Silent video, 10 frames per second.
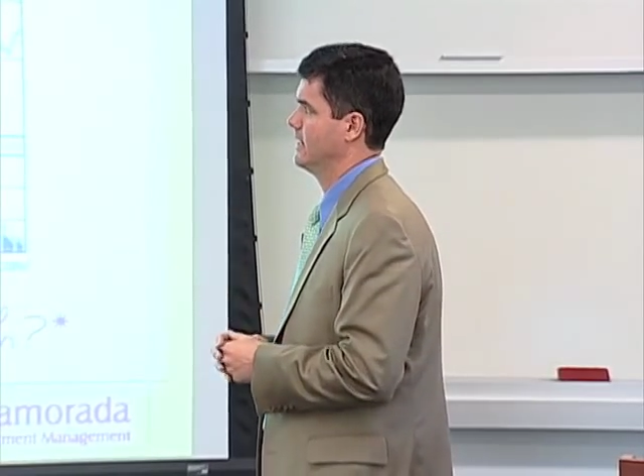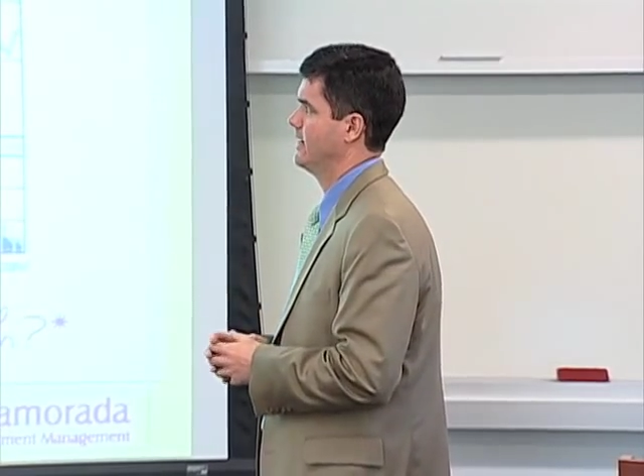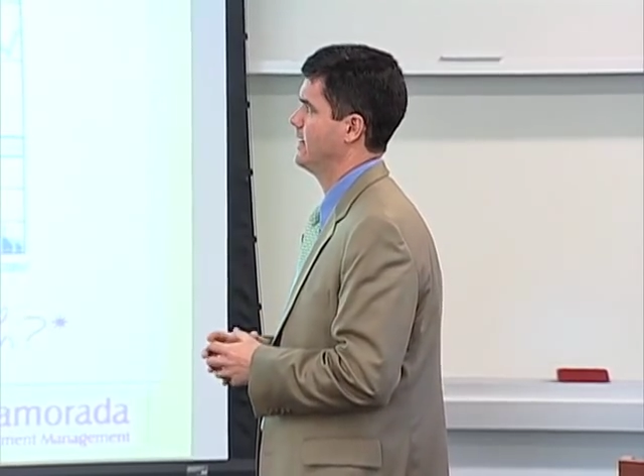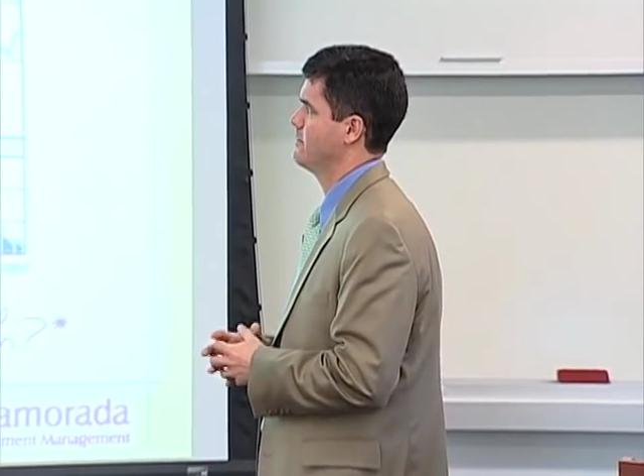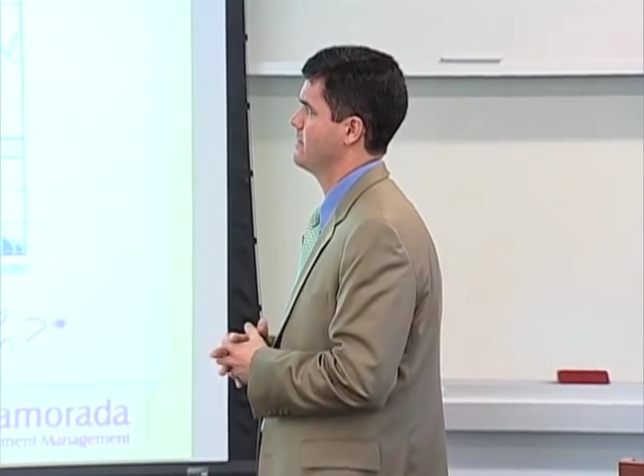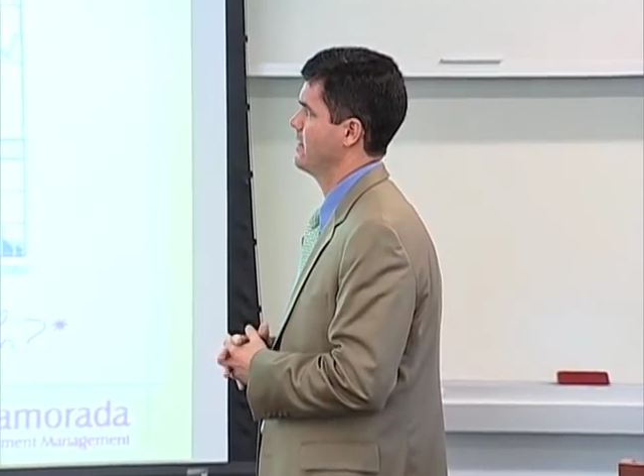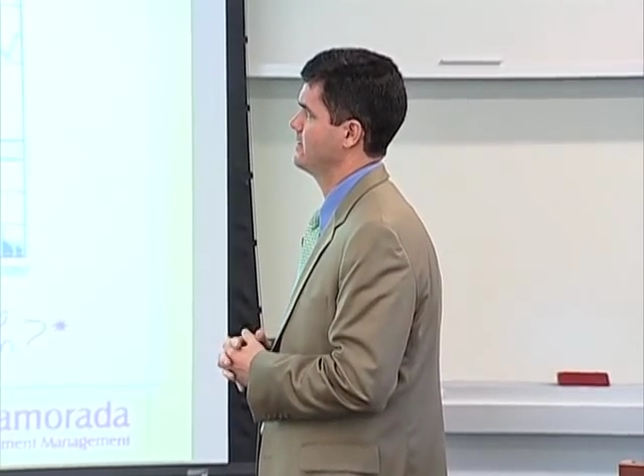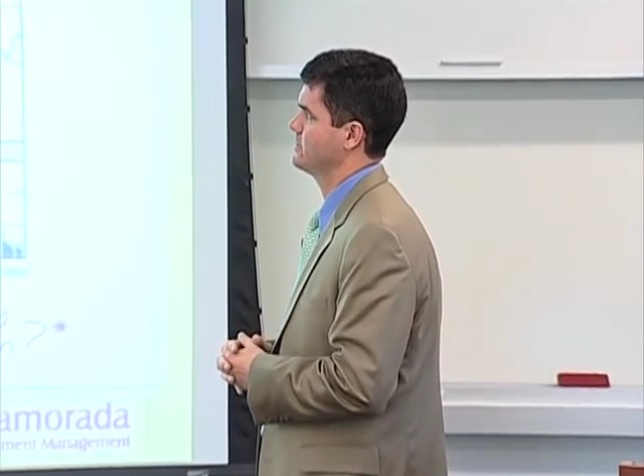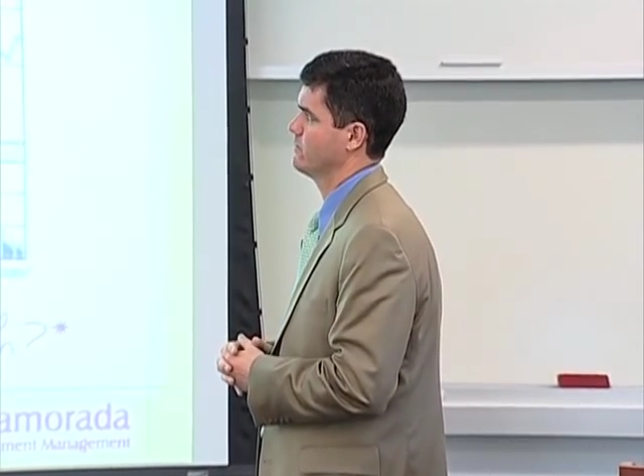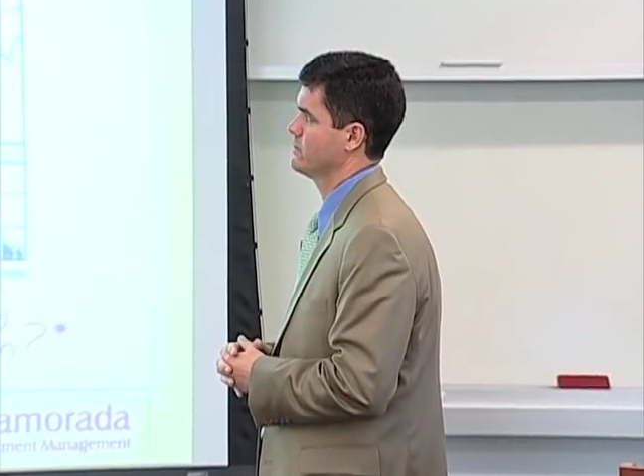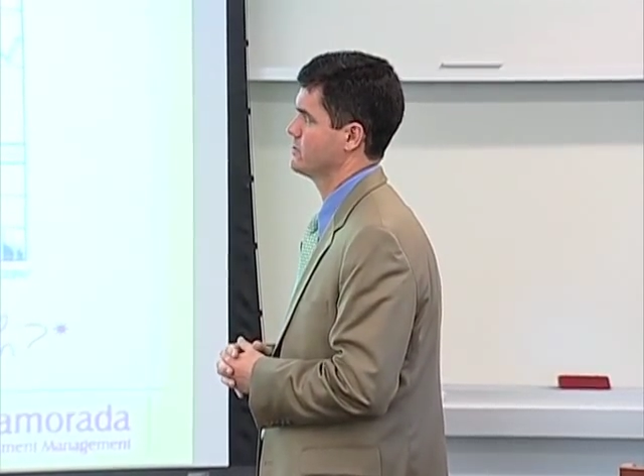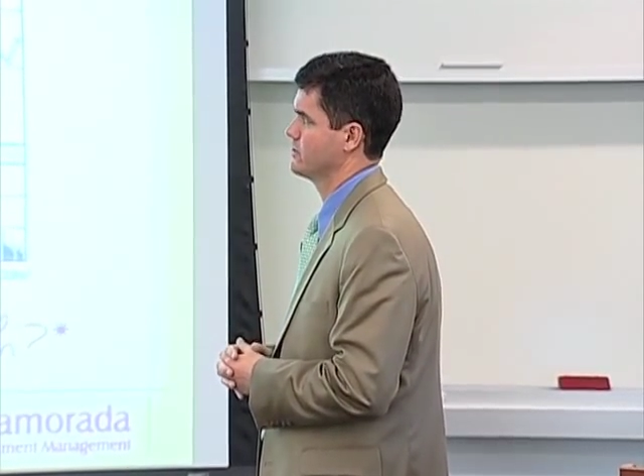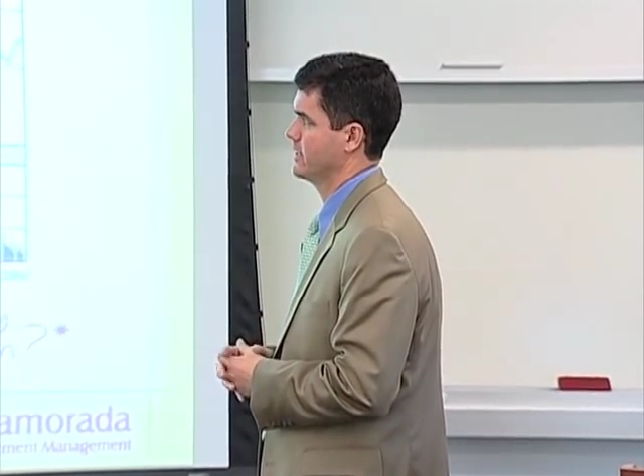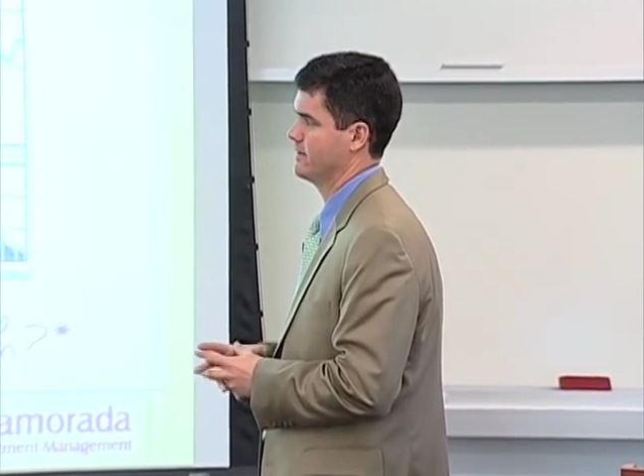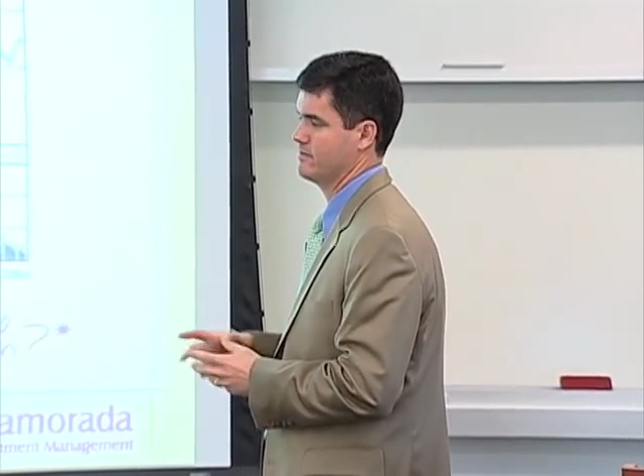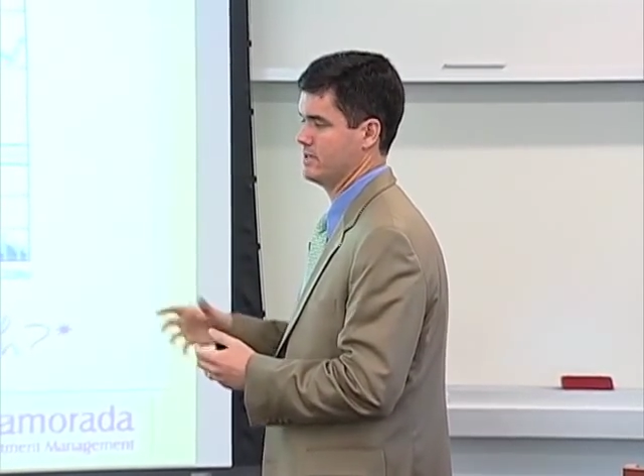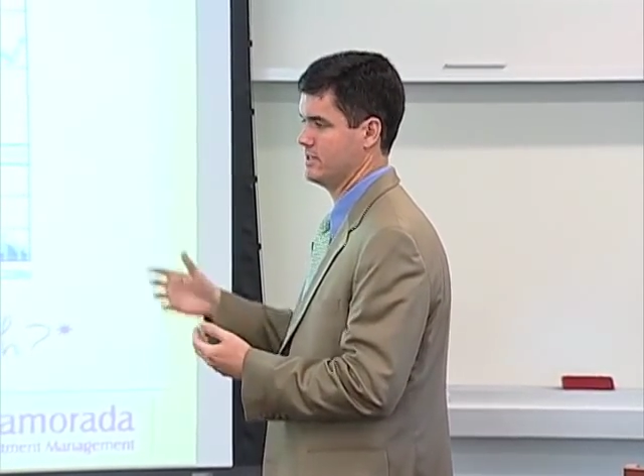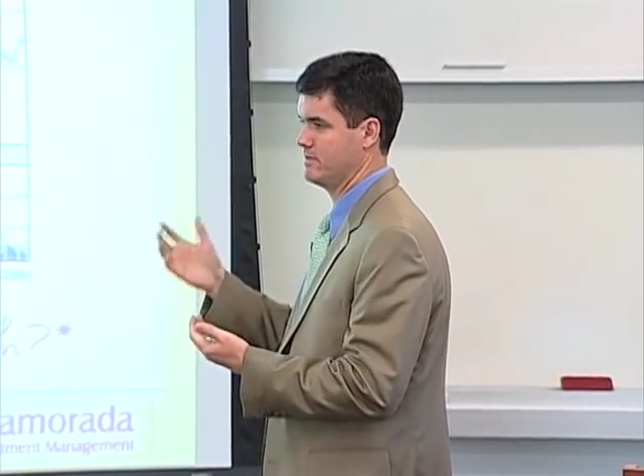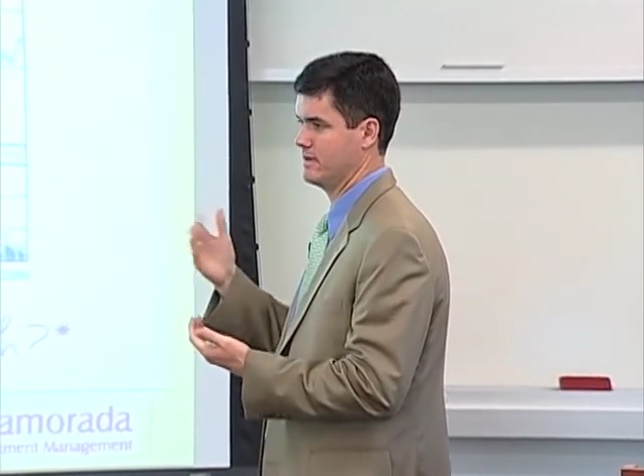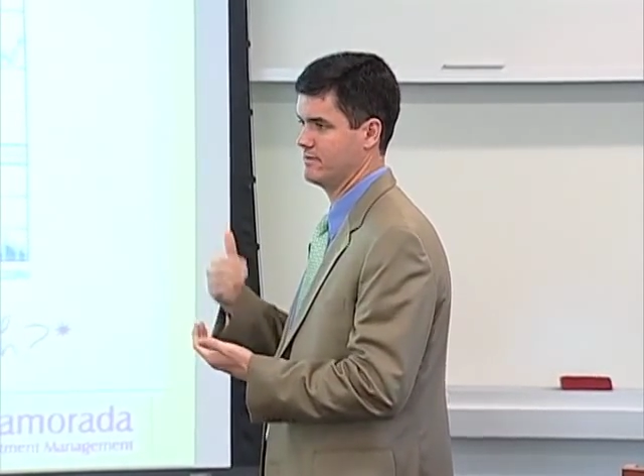but honestly wasn't sure they'd ever be
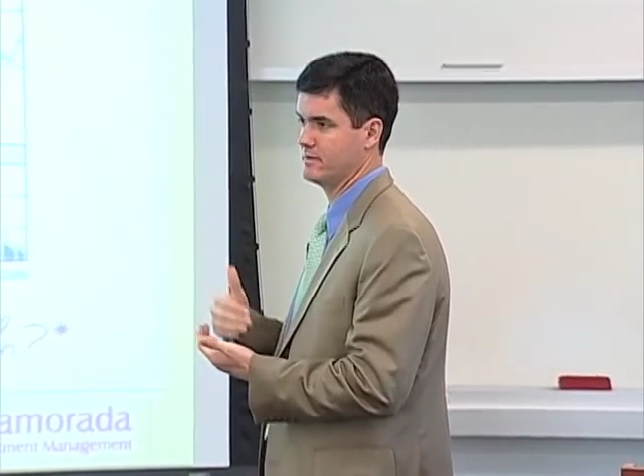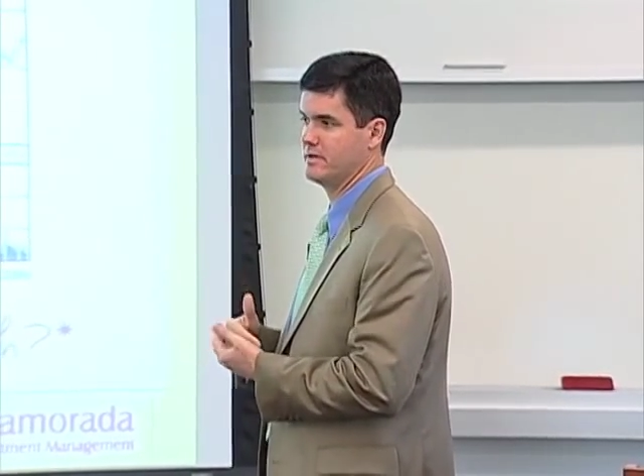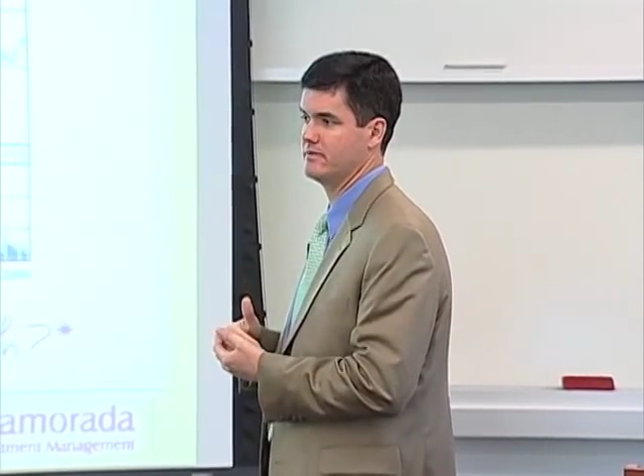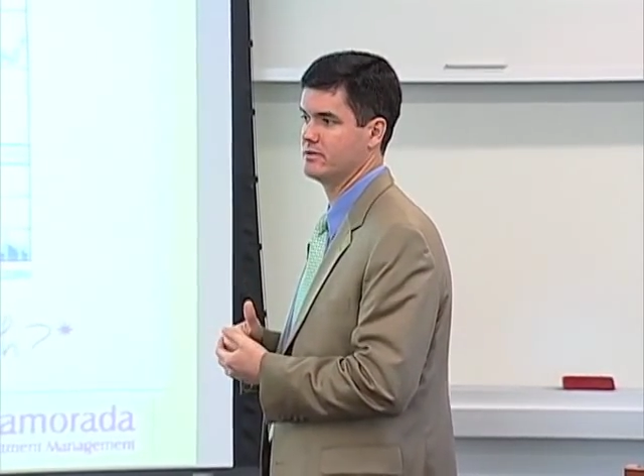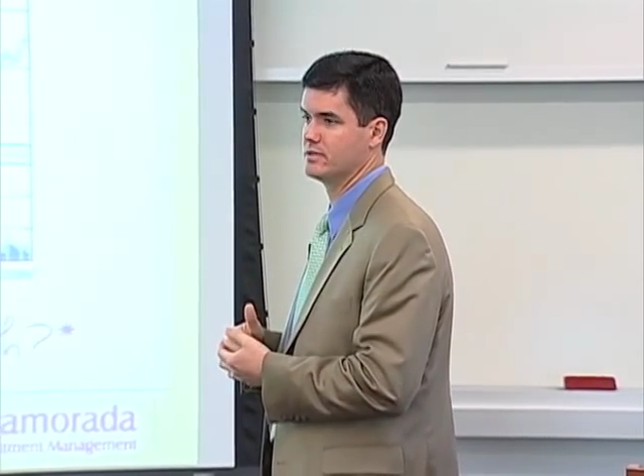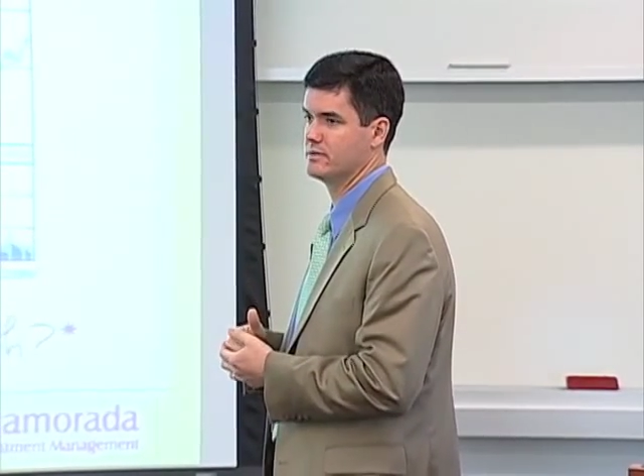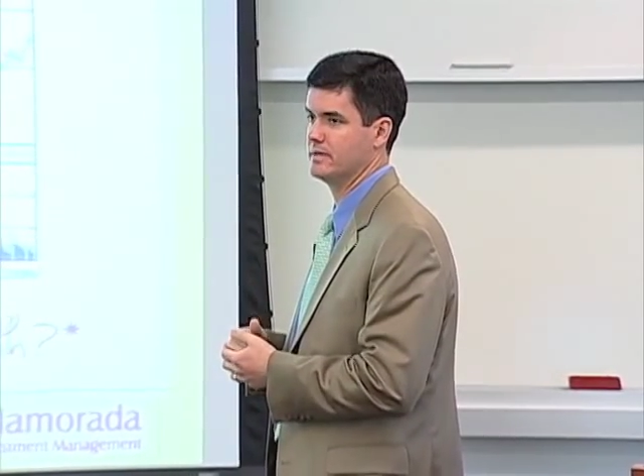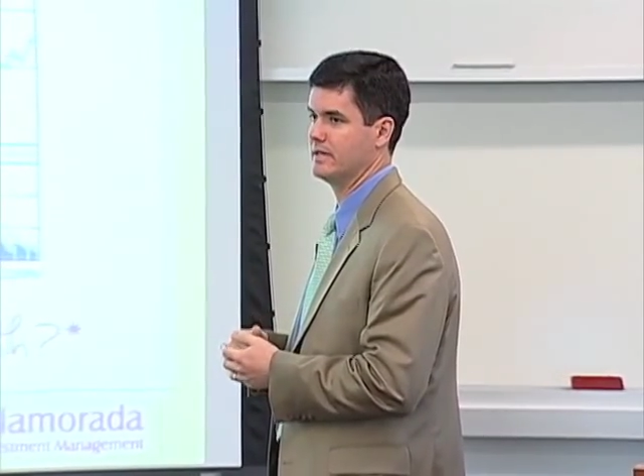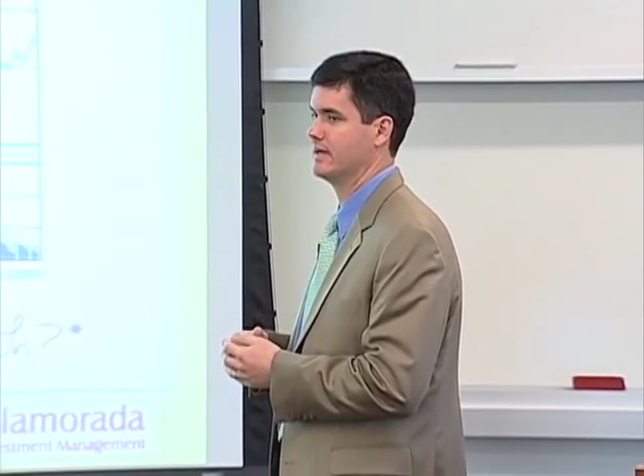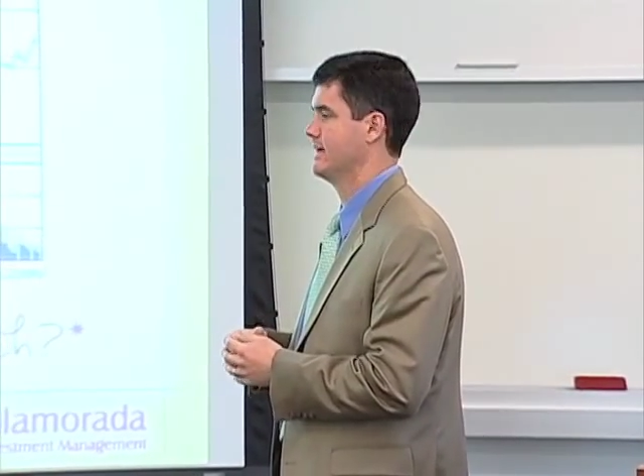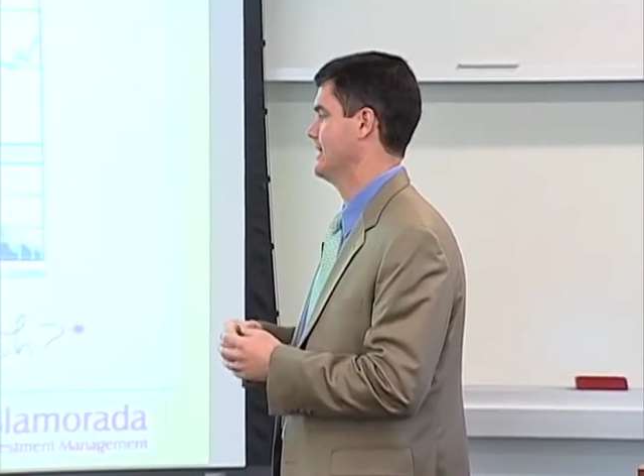cheap enough to be of interest to me.